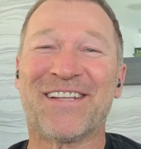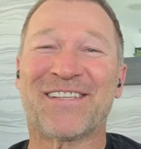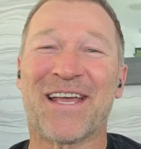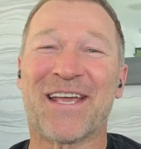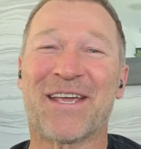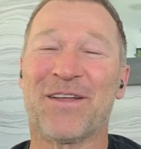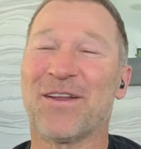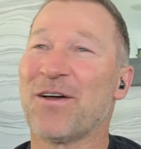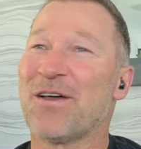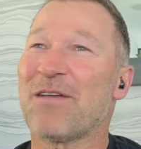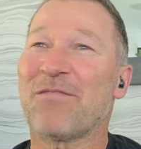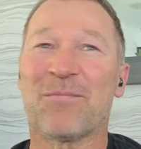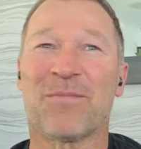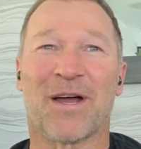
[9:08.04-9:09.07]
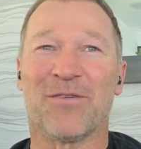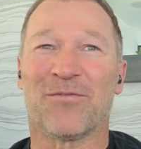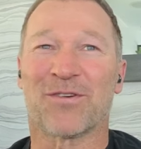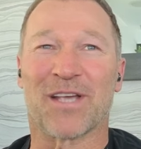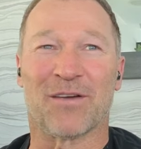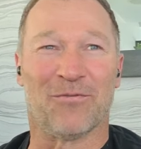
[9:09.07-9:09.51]
It's like, you know,
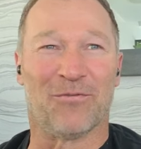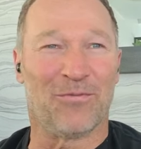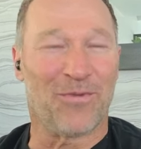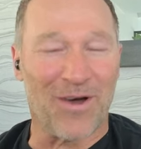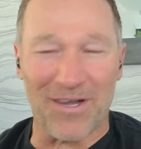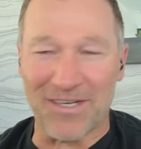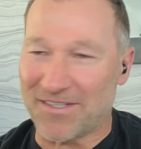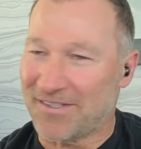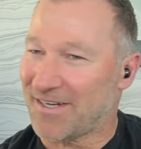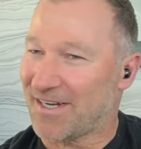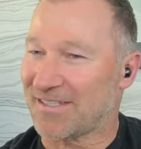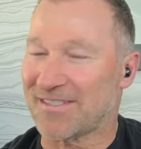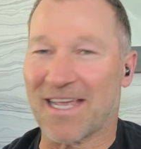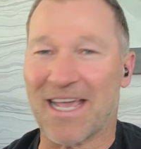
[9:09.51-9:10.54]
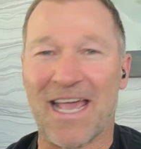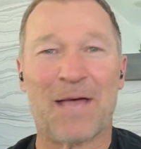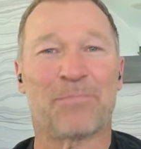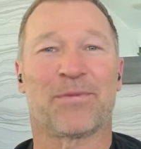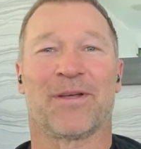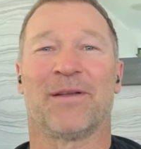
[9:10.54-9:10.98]
everybody was like, what just
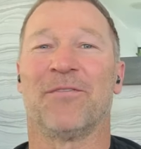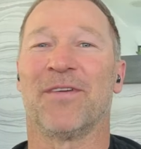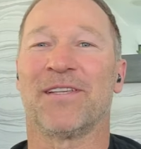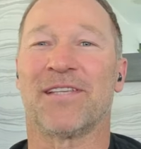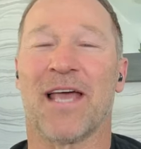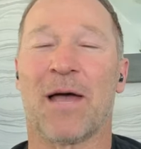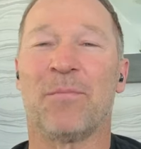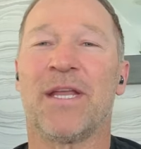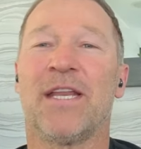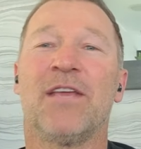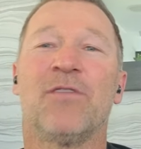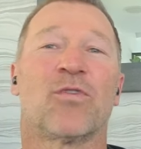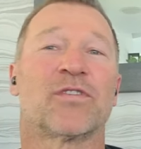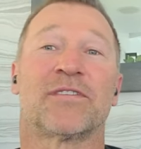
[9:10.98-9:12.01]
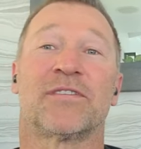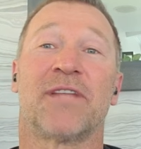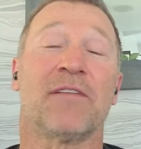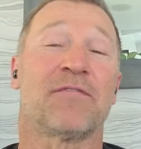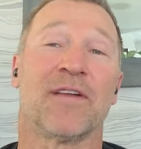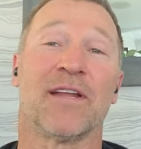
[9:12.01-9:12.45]
happened? You see, I mean, he
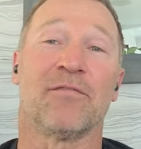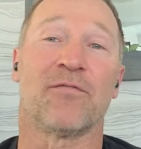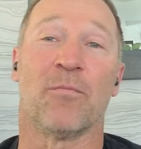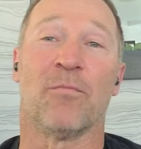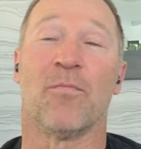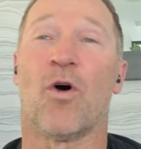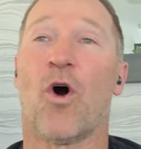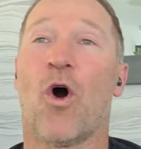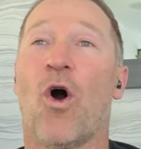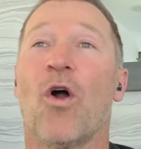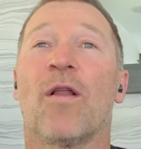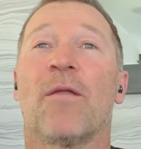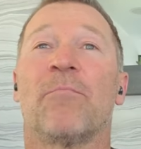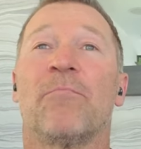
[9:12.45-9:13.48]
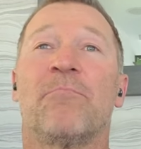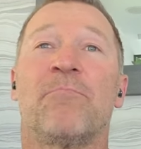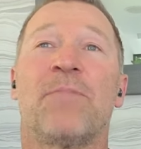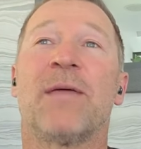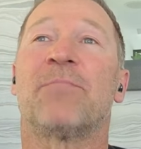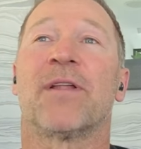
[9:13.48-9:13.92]
was definitely, from
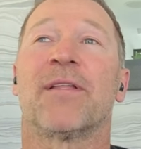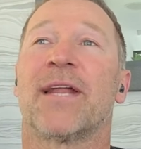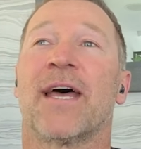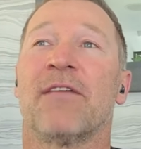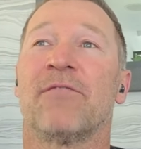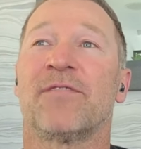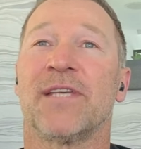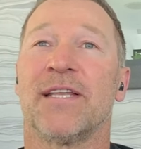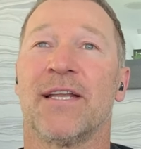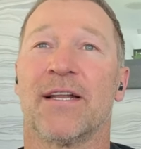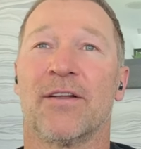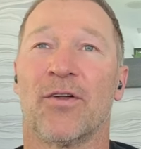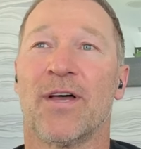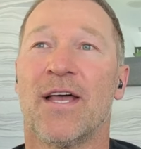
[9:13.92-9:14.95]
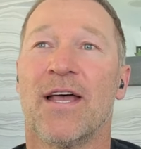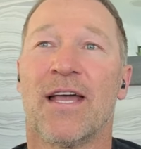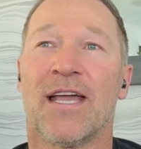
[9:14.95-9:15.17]
all people that I've seen,